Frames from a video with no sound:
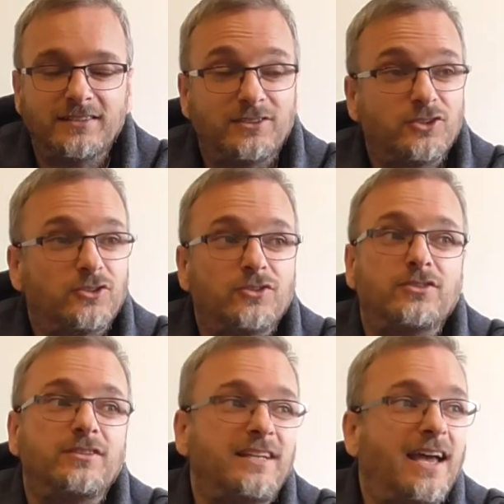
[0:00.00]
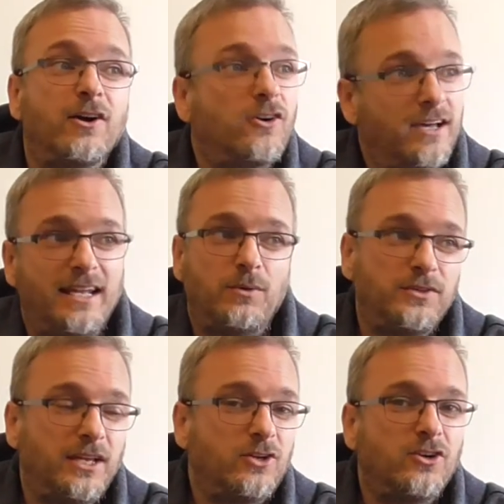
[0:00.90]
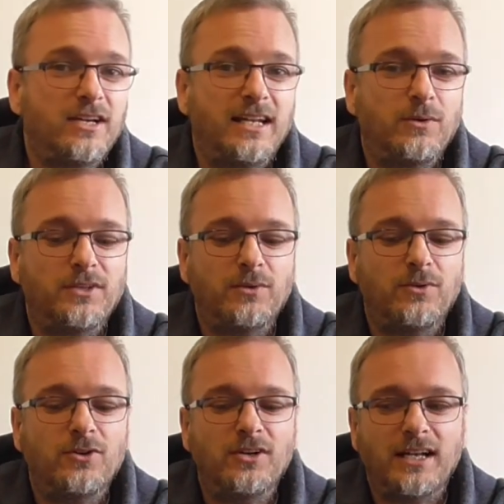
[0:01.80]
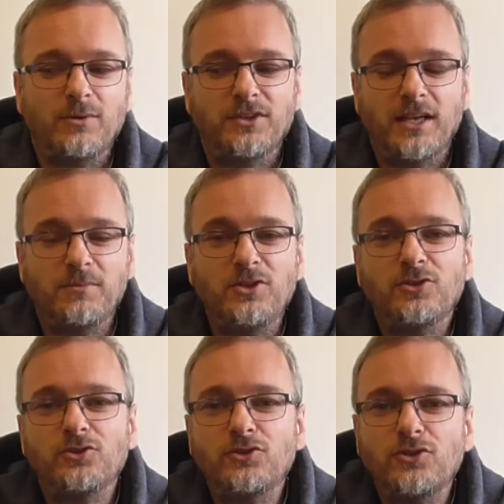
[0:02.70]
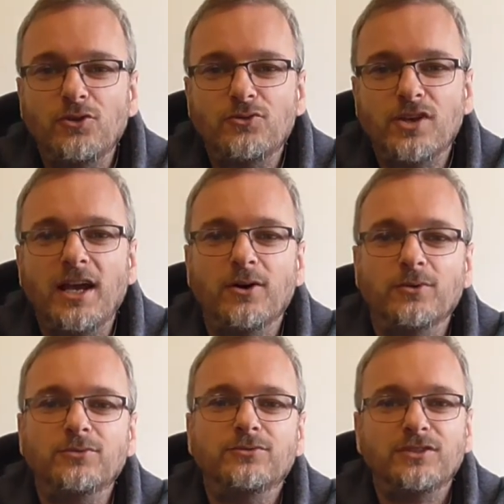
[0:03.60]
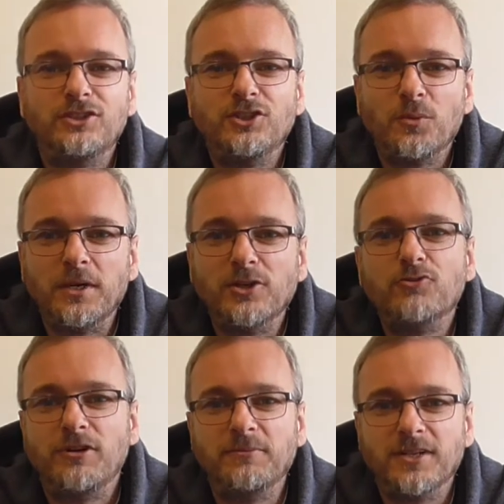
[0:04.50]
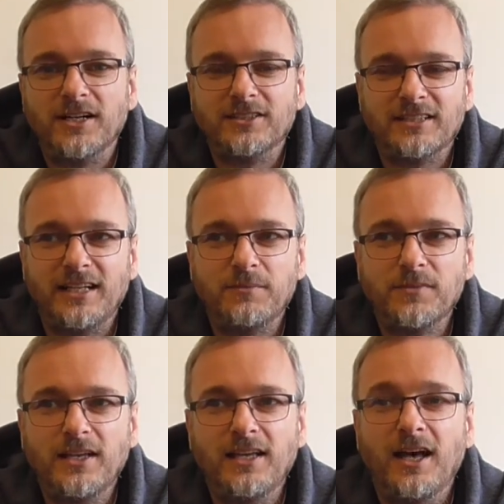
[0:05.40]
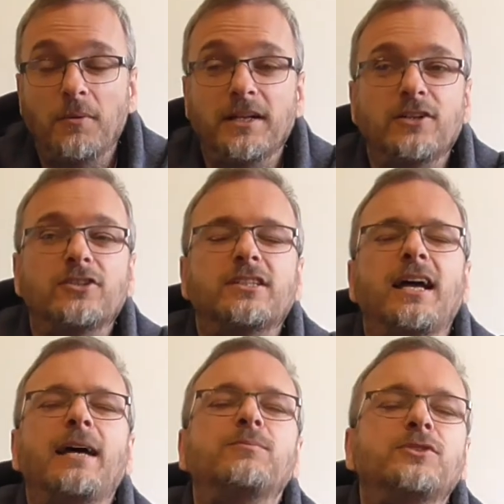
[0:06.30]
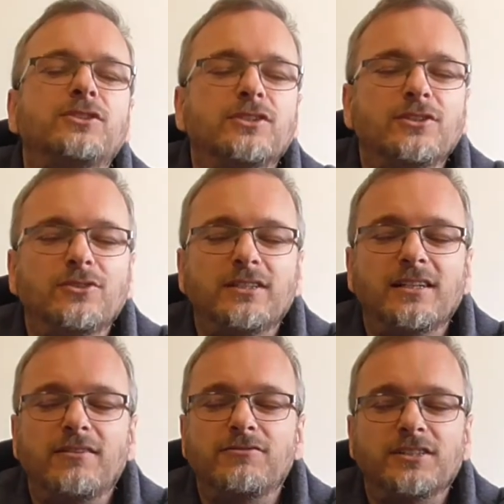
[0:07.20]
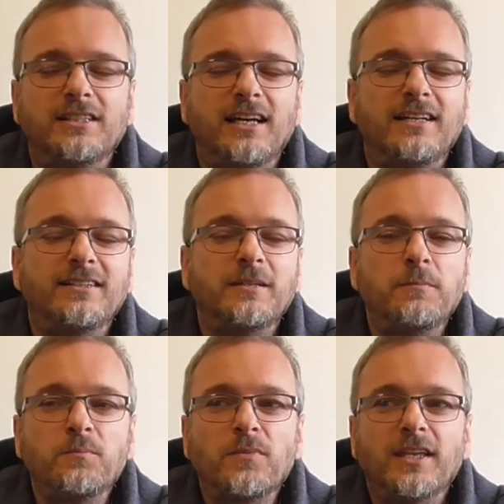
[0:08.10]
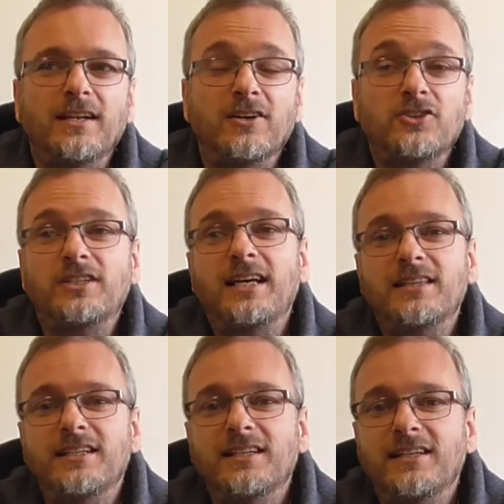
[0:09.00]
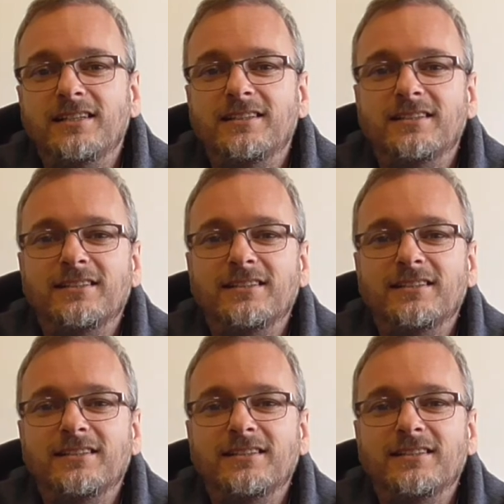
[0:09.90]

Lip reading: just, yeah, I've got to get that one day, I've got to get that one day, I've got to get that one day. I mean, you can so tell this should have been a Dreamcast game. I mean, it looks absolutely lovely, and because I had the